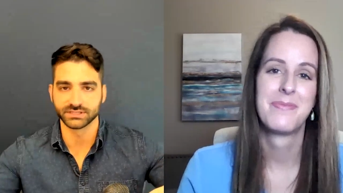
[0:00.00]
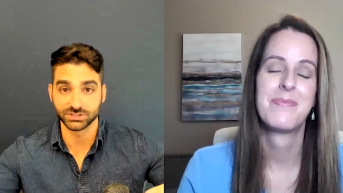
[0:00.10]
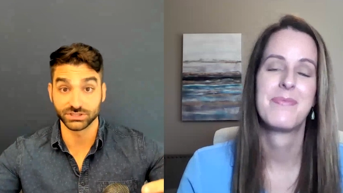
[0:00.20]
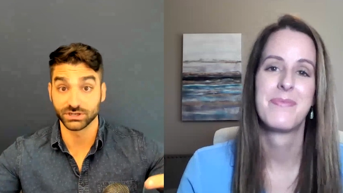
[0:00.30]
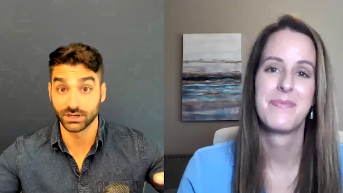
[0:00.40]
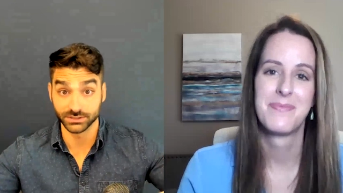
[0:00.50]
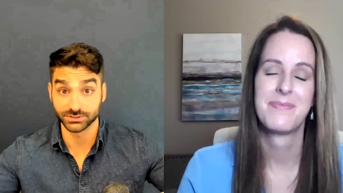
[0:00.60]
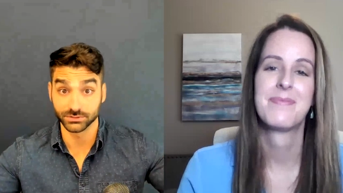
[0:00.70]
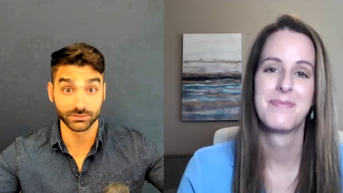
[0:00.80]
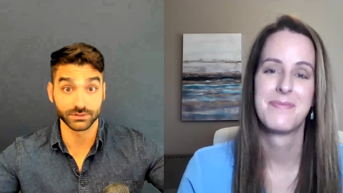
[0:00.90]
Speaker 1: or essentially
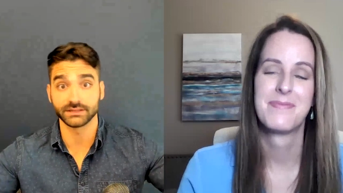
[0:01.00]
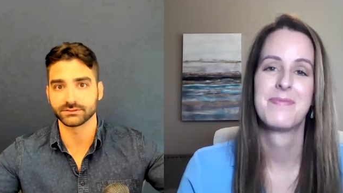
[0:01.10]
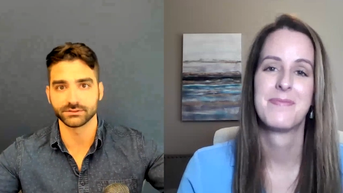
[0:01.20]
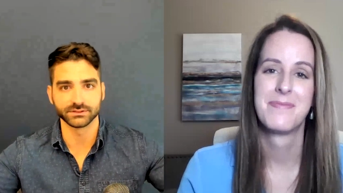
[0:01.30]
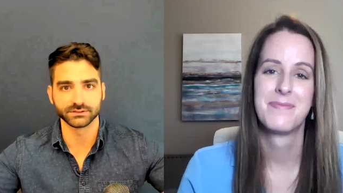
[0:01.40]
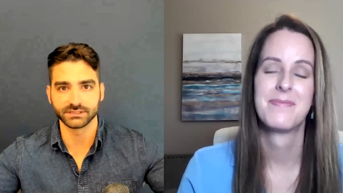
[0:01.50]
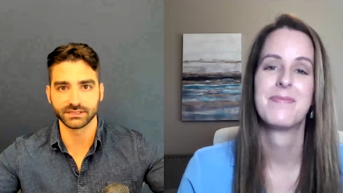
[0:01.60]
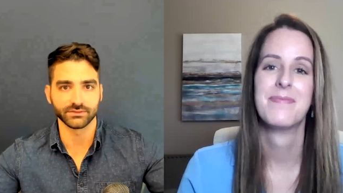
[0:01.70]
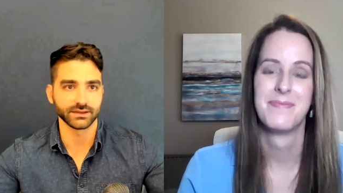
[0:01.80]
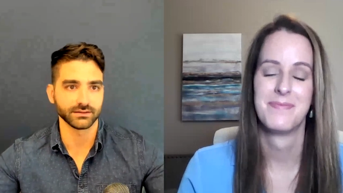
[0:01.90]
onshore, right? So you could
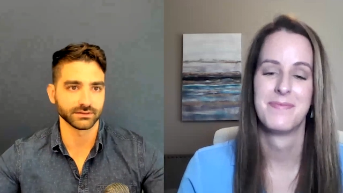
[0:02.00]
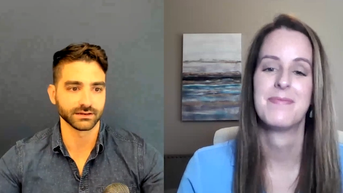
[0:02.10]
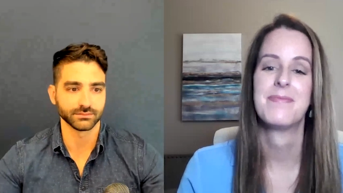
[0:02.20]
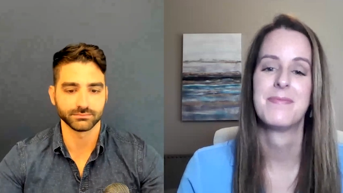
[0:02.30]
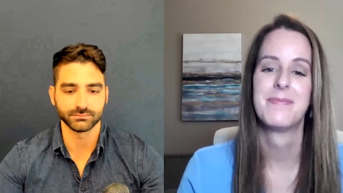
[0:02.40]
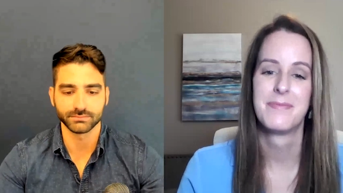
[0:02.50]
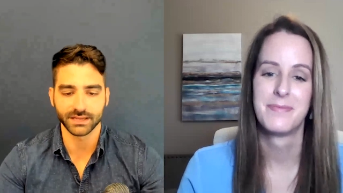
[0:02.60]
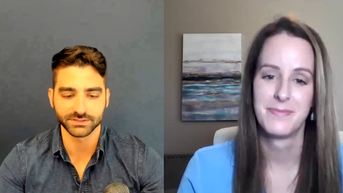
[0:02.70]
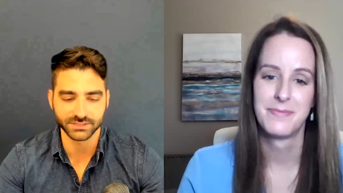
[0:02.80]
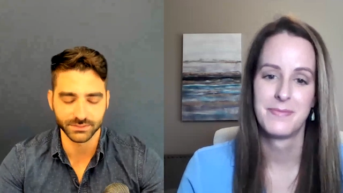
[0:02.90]
see how mm-hmm. that kind of
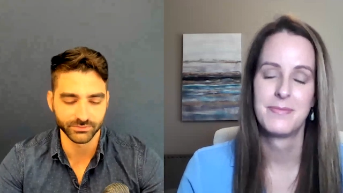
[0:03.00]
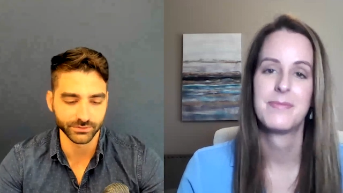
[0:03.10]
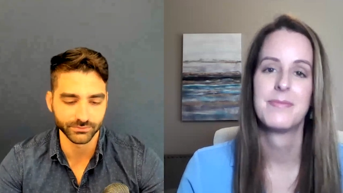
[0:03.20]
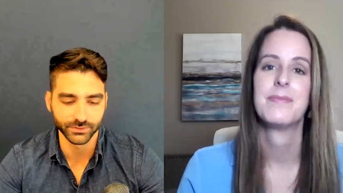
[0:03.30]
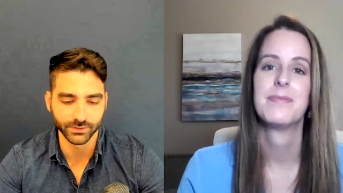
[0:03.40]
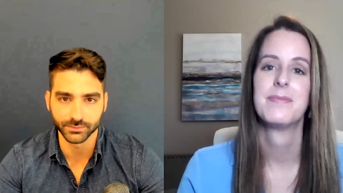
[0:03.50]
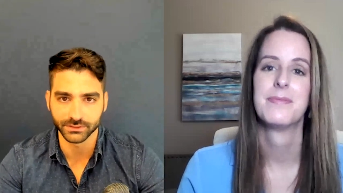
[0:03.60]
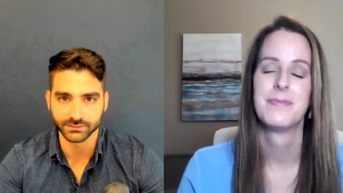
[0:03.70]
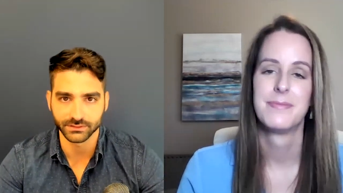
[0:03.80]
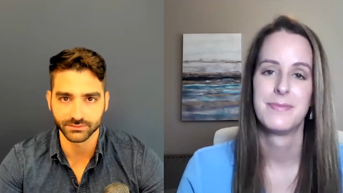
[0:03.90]
matches up for your
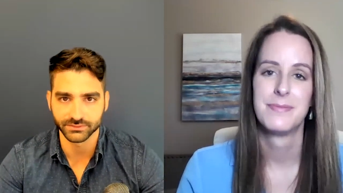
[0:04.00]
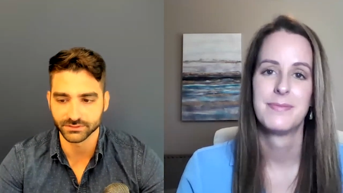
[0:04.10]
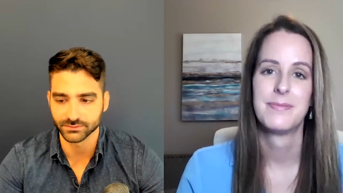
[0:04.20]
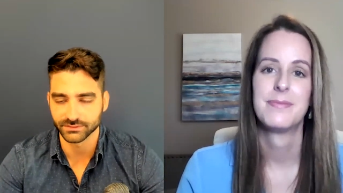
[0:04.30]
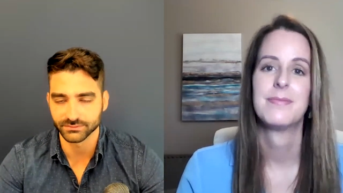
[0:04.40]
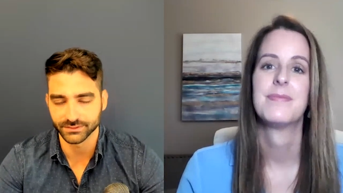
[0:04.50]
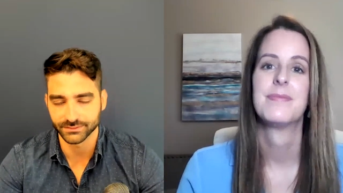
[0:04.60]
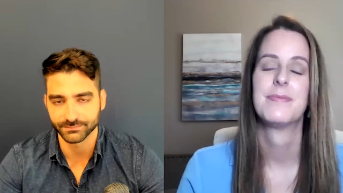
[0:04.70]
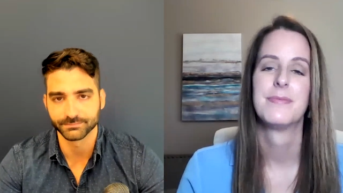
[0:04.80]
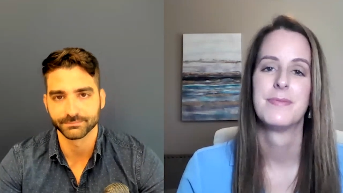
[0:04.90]
firm and if it's the right
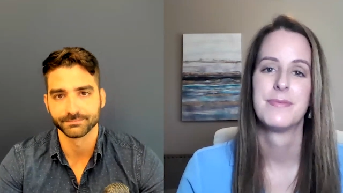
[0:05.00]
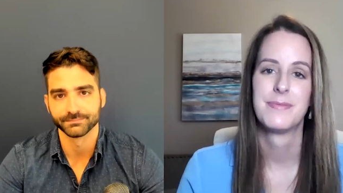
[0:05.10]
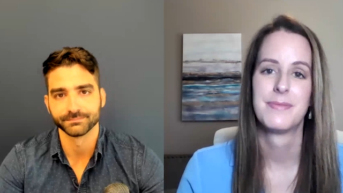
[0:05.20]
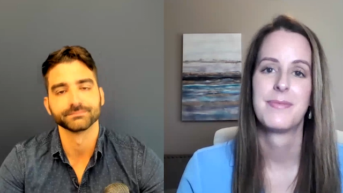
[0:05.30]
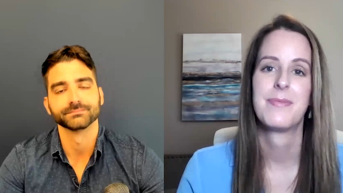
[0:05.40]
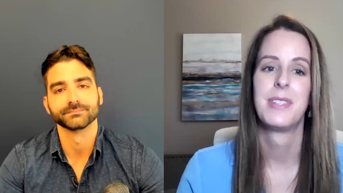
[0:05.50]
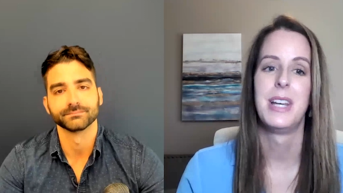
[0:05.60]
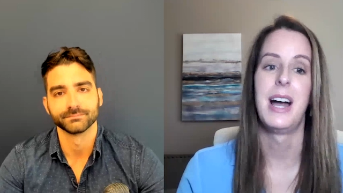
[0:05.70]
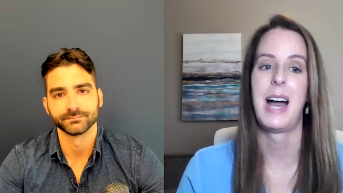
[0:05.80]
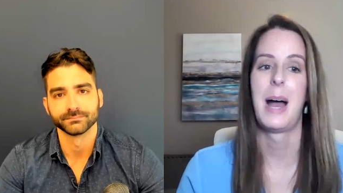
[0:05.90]
fit.
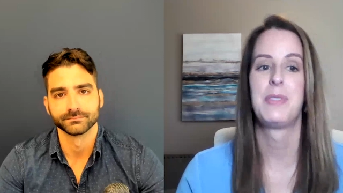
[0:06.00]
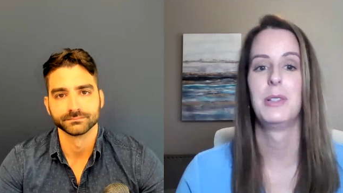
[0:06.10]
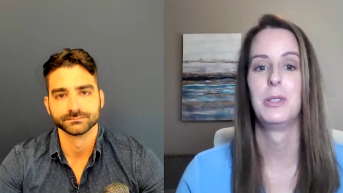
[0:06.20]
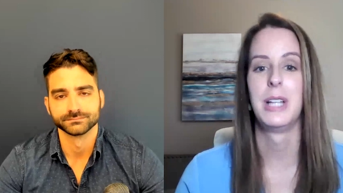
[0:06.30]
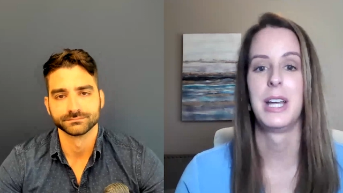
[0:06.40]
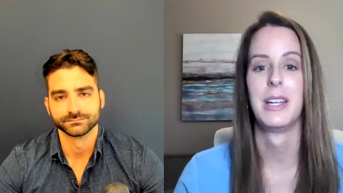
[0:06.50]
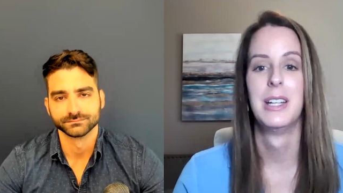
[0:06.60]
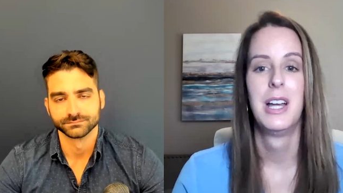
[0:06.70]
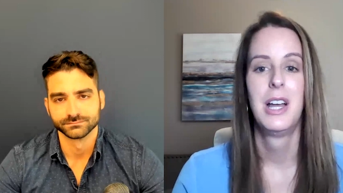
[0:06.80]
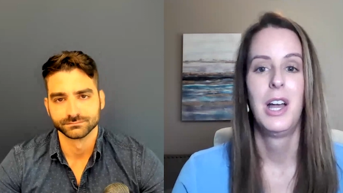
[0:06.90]
Speaker 2: Yeah, absolutely.
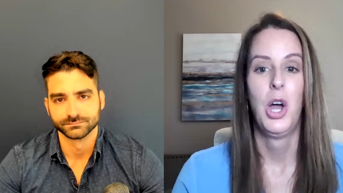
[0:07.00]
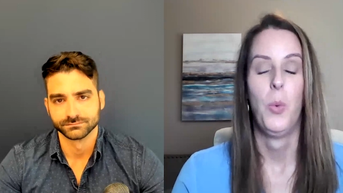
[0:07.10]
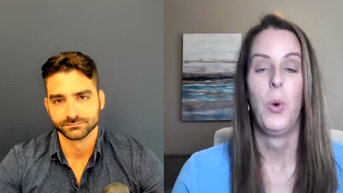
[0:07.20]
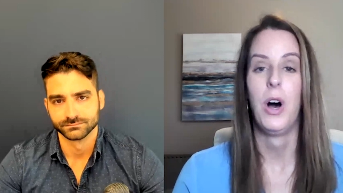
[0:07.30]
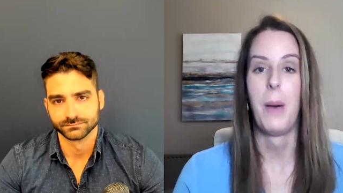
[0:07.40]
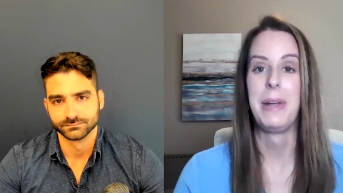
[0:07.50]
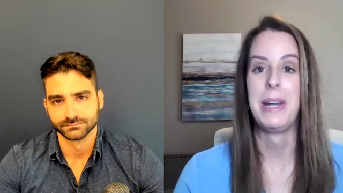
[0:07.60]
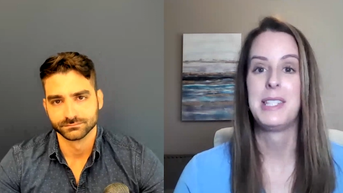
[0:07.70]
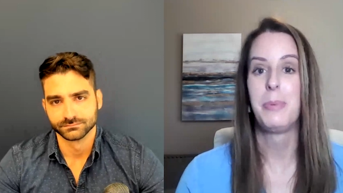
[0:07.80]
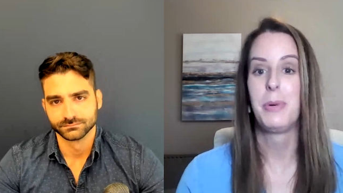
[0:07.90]
Well, I mean,
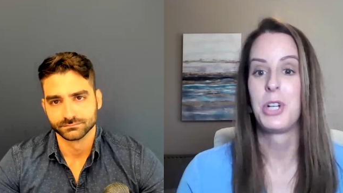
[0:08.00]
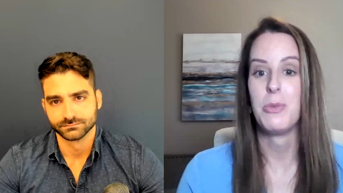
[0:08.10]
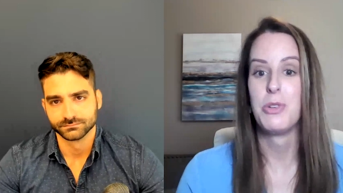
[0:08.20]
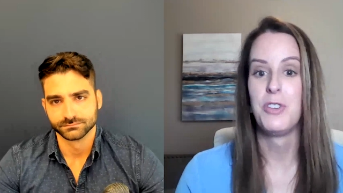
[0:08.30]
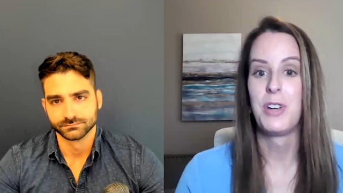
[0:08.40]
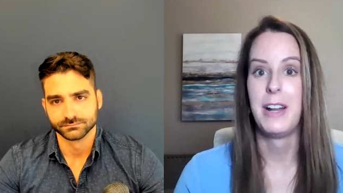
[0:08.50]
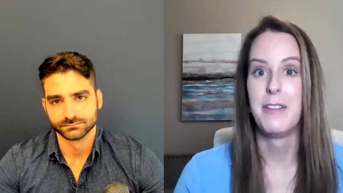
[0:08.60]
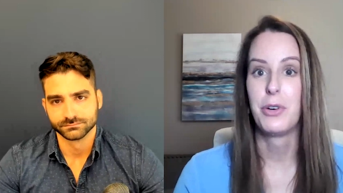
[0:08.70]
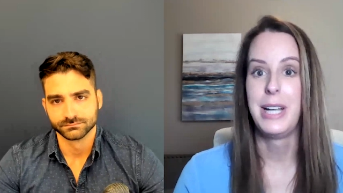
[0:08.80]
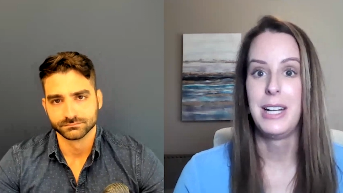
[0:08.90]
in simple terms, you kind
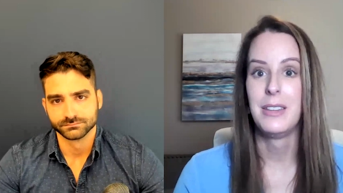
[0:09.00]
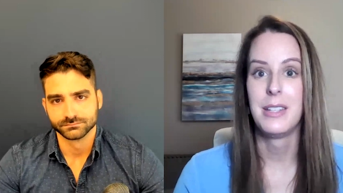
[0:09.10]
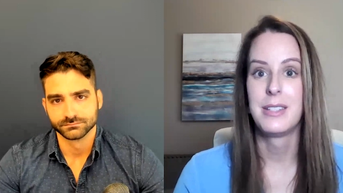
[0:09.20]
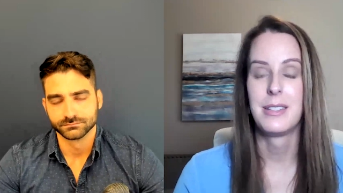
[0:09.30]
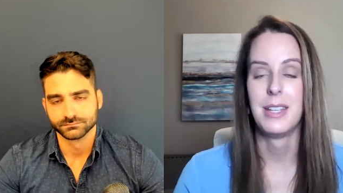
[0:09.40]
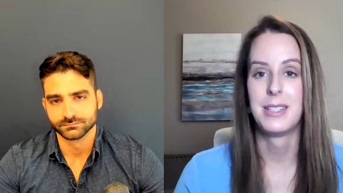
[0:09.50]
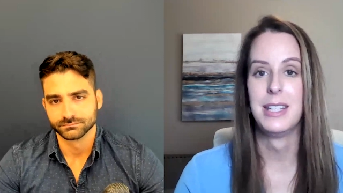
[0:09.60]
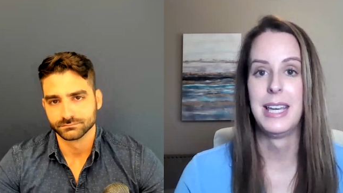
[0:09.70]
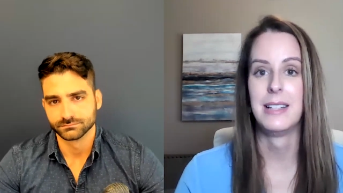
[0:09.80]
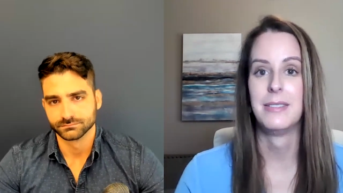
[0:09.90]
of created this this
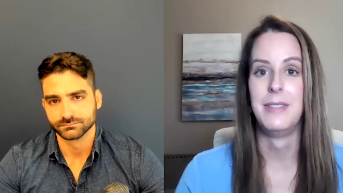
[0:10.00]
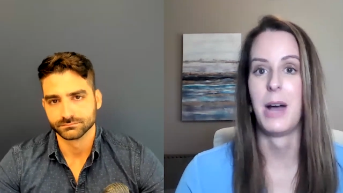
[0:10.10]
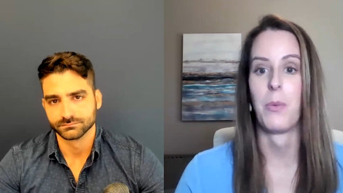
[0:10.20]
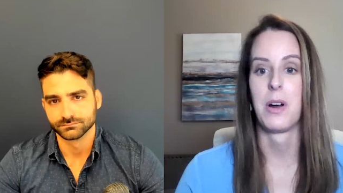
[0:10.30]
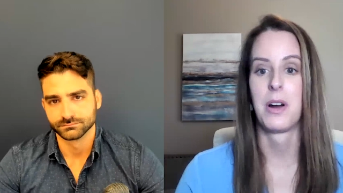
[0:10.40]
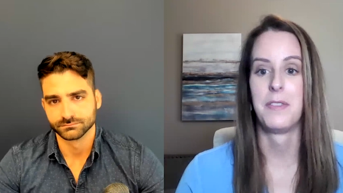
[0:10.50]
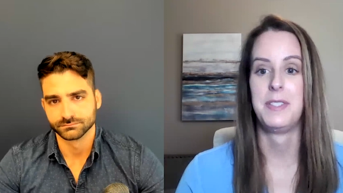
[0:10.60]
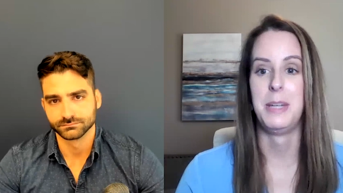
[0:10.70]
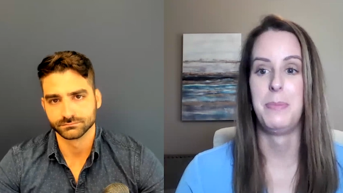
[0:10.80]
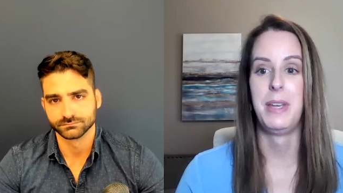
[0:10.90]
gig network of
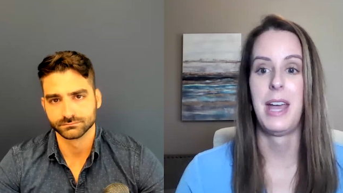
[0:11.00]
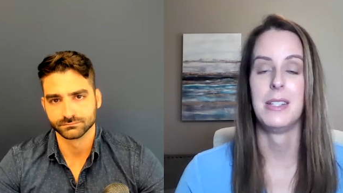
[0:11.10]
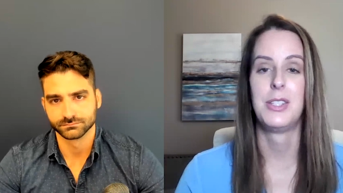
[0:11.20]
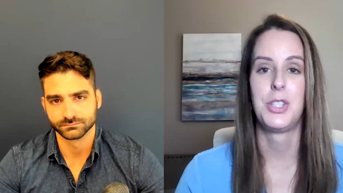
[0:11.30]
CPAs.